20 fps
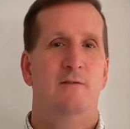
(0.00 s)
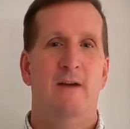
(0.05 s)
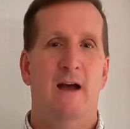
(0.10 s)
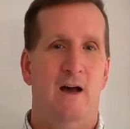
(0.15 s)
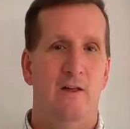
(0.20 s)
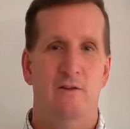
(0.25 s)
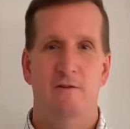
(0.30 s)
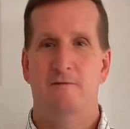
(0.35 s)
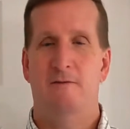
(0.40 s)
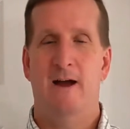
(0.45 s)
of
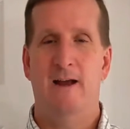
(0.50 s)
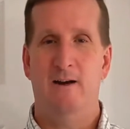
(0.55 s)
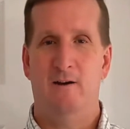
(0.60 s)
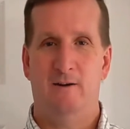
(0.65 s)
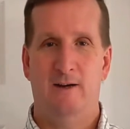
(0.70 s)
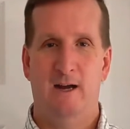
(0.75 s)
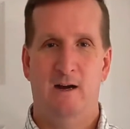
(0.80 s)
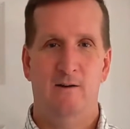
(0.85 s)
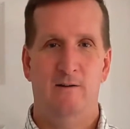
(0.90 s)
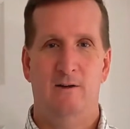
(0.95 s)
how the
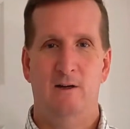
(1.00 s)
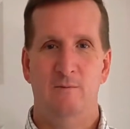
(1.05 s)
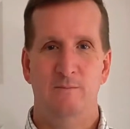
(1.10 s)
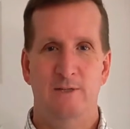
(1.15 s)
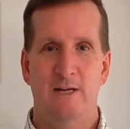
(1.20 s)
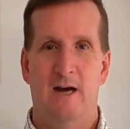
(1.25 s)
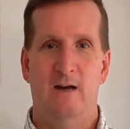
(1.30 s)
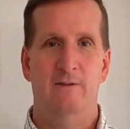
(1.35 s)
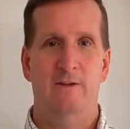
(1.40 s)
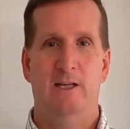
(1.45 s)
final count
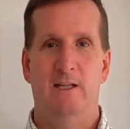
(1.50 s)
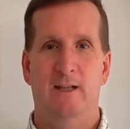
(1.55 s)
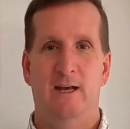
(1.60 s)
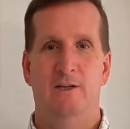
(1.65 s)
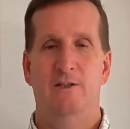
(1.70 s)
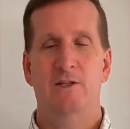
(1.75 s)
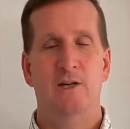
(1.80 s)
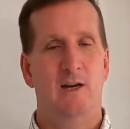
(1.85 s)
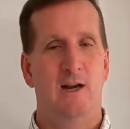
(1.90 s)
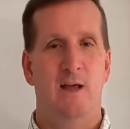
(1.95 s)
comes out in the
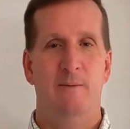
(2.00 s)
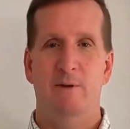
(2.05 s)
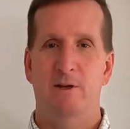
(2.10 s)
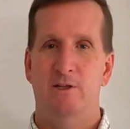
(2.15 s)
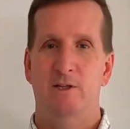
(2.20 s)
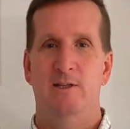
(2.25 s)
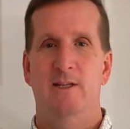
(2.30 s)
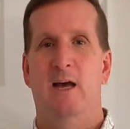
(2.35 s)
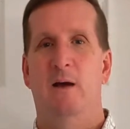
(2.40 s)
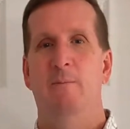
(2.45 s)
election, and I
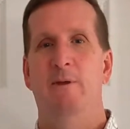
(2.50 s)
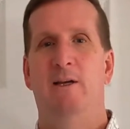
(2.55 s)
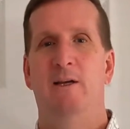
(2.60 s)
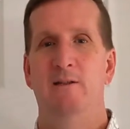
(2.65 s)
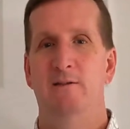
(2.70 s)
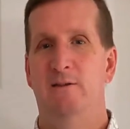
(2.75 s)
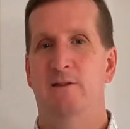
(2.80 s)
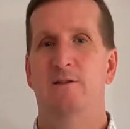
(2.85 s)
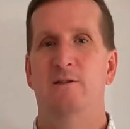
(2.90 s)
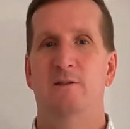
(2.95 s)
mentioned that
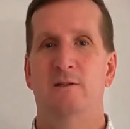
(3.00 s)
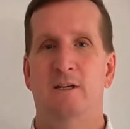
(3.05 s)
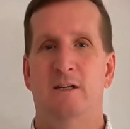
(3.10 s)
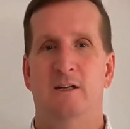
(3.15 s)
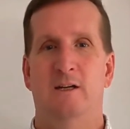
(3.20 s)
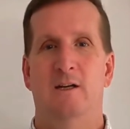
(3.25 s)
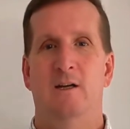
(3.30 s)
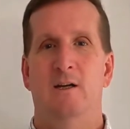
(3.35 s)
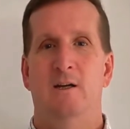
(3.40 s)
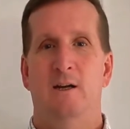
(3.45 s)
because it's
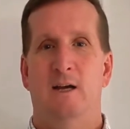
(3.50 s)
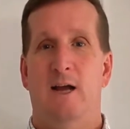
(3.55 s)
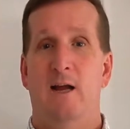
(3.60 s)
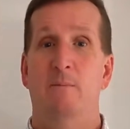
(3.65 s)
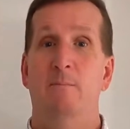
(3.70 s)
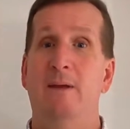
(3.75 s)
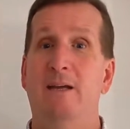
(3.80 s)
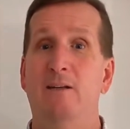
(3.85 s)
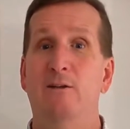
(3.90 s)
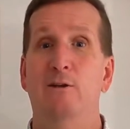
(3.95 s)

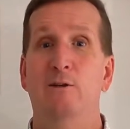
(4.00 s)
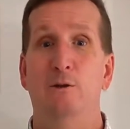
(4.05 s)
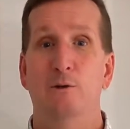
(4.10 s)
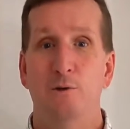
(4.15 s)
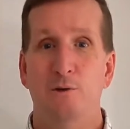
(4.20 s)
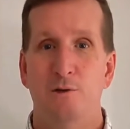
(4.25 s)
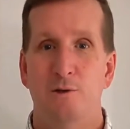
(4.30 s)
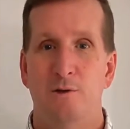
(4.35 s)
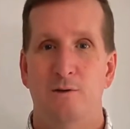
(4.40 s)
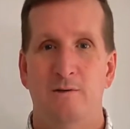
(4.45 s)
kind of big
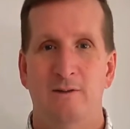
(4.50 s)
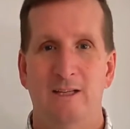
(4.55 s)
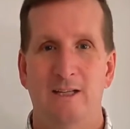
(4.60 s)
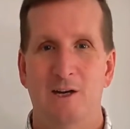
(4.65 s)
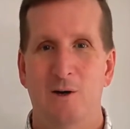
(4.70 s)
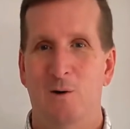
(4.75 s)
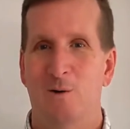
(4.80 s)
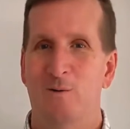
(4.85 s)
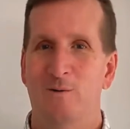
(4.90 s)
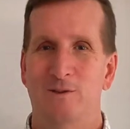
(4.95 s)
news, you
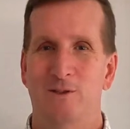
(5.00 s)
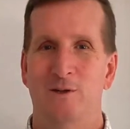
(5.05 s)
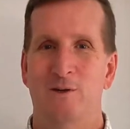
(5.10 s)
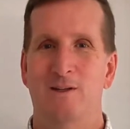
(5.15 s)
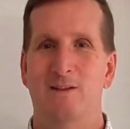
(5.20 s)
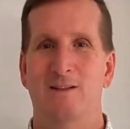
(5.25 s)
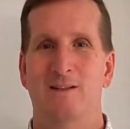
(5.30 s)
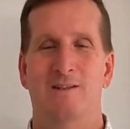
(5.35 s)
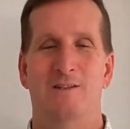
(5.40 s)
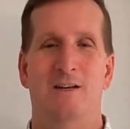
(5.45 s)
know,
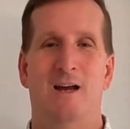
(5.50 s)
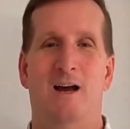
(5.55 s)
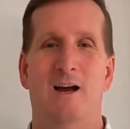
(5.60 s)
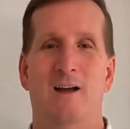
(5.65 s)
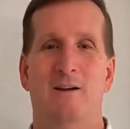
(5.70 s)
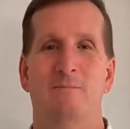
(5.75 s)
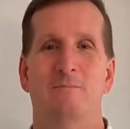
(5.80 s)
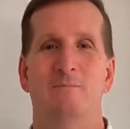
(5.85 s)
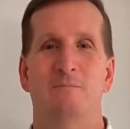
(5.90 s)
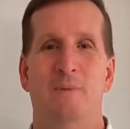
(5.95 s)
during this
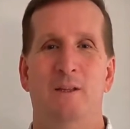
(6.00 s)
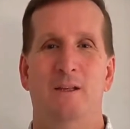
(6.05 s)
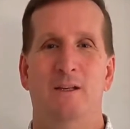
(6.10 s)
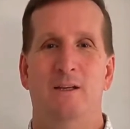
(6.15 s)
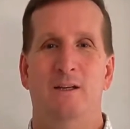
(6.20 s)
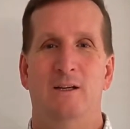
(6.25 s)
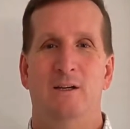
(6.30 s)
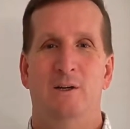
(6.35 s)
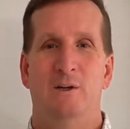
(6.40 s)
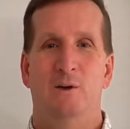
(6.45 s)
time.
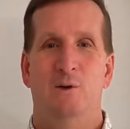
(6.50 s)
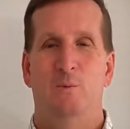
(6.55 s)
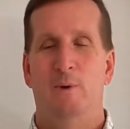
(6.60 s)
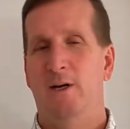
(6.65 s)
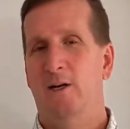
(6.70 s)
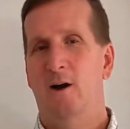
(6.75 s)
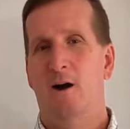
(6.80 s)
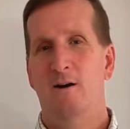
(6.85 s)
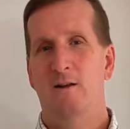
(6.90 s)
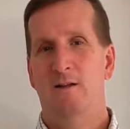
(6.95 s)

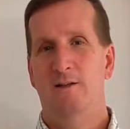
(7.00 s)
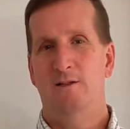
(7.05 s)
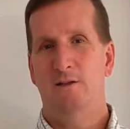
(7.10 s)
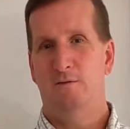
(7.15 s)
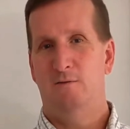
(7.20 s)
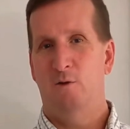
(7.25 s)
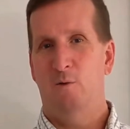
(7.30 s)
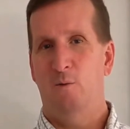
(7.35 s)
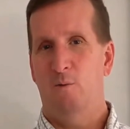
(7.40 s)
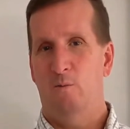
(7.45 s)
Regardless
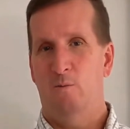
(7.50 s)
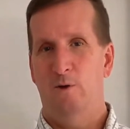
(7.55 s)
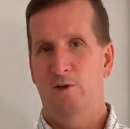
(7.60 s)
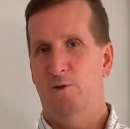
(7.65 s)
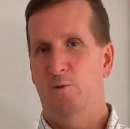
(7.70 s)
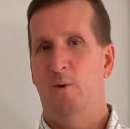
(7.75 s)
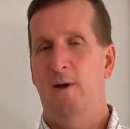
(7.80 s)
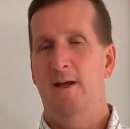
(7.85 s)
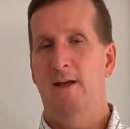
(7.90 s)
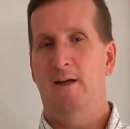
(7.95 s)
of the
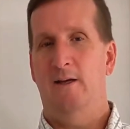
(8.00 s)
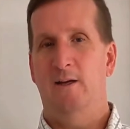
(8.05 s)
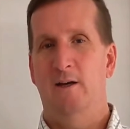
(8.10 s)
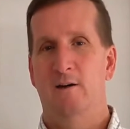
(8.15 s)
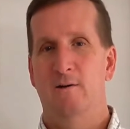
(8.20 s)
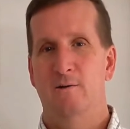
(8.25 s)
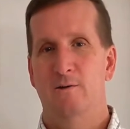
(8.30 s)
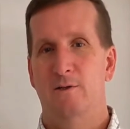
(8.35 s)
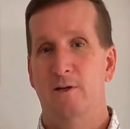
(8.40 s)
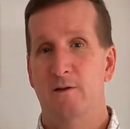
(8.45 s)
which way it
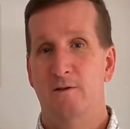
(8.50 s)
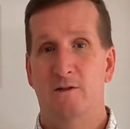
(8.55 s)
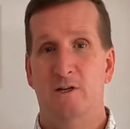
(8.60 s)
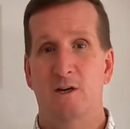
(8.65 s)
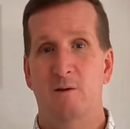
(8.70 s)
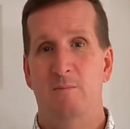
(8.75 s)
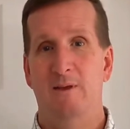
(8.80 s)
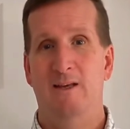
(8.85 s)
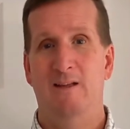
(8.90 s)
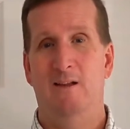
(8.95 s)
goes, there's
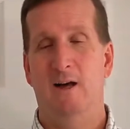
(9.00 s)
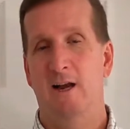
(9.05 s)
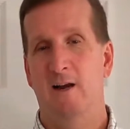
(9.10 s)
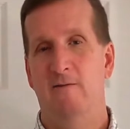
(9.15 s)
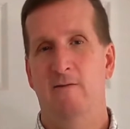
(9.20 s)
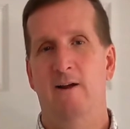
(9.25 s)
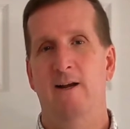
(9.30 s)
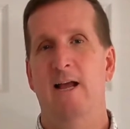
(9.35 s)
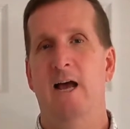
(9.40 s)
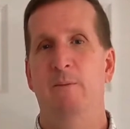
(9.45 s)
going to be a lot
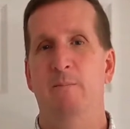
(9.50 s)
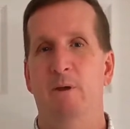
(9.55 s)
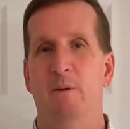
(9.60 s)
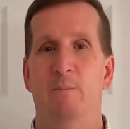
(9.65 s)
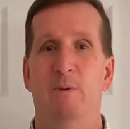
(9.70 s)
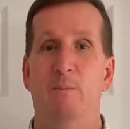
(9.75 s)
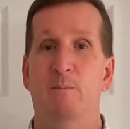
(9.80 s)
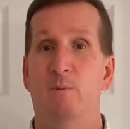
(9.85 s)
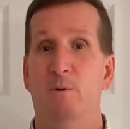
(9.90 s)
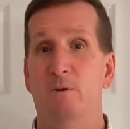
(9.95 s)
of unhappy
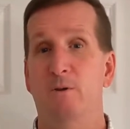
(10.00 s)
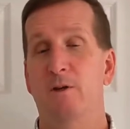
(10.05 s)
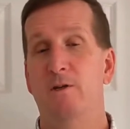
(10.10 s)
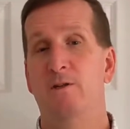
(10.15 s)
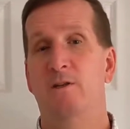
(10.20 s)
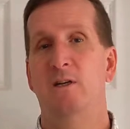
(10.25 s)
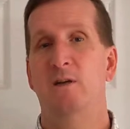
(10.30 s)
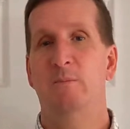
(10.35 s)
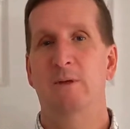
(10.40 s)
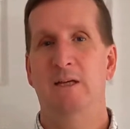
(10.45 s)
people, and
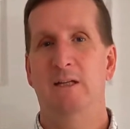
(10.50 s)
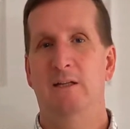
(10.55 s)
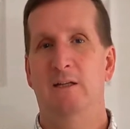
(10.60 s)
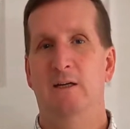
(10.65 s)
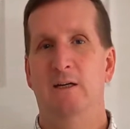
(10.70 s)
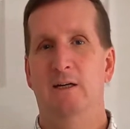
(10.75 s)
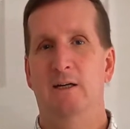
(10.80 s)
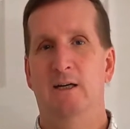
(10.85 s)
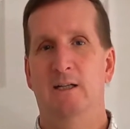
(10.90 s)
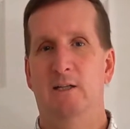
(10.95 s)
there's going to be a,
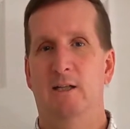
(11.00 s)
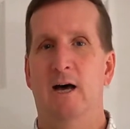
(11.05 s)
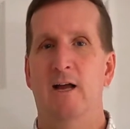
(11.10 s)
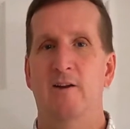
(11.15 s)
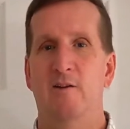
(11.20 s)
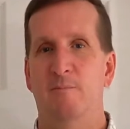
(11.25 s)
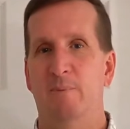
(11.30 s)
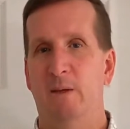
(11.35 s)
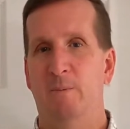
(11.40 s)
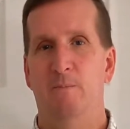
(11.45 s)
a, a
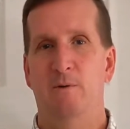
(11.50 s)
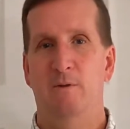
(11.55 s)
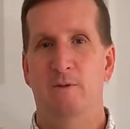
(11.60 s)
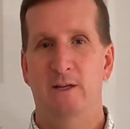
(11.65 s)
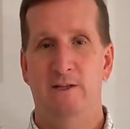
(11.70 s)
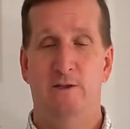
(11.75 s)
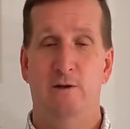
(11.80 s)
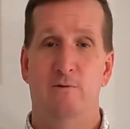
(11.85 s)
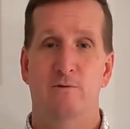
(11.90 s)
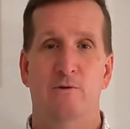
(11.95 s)
lot of people
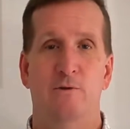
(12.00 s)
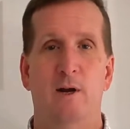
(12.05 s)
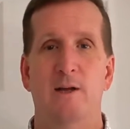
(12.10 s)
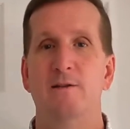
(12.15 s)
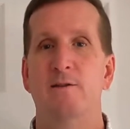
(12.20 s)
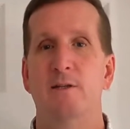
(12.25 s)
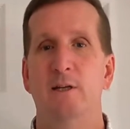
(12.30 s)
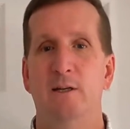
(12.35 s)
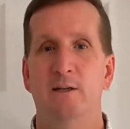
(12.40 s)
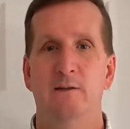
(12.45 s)
that don't
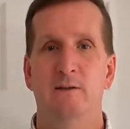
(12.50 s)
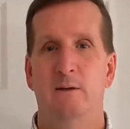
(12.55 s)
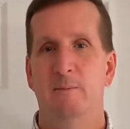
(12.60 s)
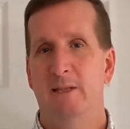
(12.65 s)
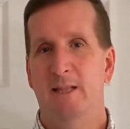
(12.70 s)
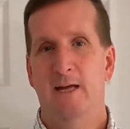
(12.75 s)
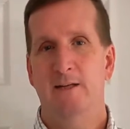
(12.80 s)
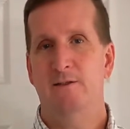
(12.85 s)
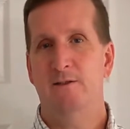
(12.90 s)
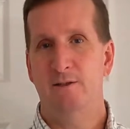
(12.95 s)
trust it. I
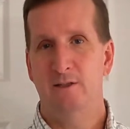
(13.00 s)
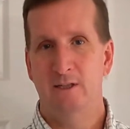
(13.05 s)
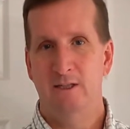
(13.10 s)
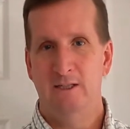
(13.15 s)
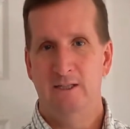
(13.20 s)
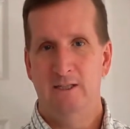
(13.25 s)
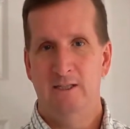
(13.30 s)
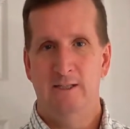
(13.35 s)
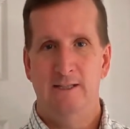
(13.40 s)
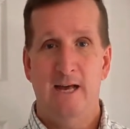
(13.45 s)
mean, that's
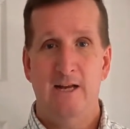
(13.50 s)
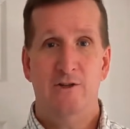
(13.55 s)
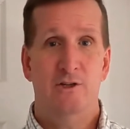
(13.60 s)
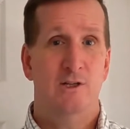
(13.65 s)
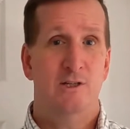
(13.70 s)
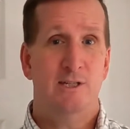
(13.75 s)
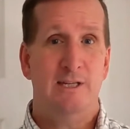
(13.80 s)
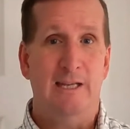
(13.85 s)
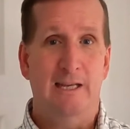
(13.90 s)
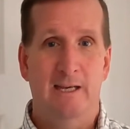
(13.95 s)
that
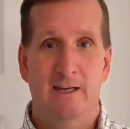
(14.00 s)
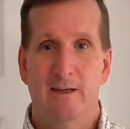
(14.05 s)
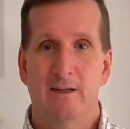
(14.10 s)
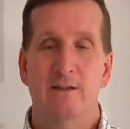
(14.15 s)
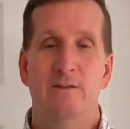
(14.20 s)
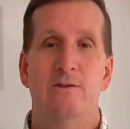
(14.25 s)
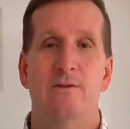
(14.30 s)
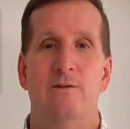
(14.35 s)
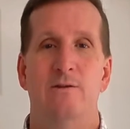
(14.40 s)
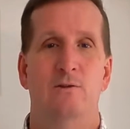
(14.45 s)
just
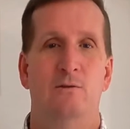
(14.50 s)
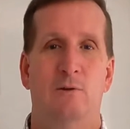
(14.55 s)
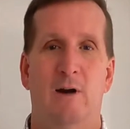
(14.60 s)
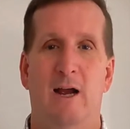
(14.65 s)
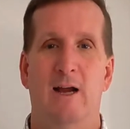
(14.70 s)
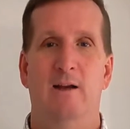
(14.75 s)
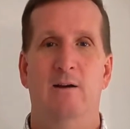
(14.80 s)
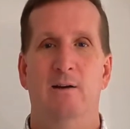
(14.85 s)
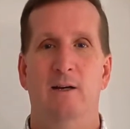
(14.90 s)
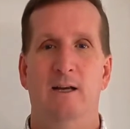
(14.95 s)
is
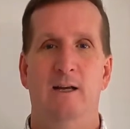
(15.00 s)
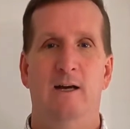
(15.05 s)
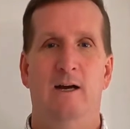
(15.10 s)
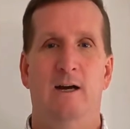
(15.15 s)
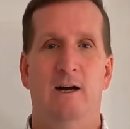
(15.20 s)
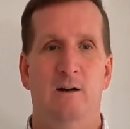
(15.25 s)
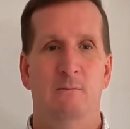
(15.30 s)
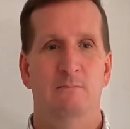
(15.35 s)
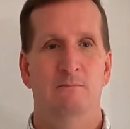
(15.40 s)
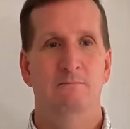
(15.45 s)
right.
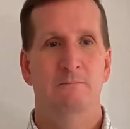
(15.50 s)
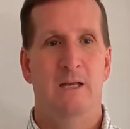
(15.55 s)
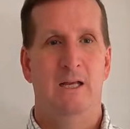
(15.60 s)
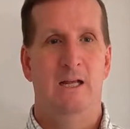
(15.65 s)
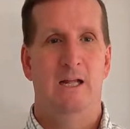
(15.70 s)
Um,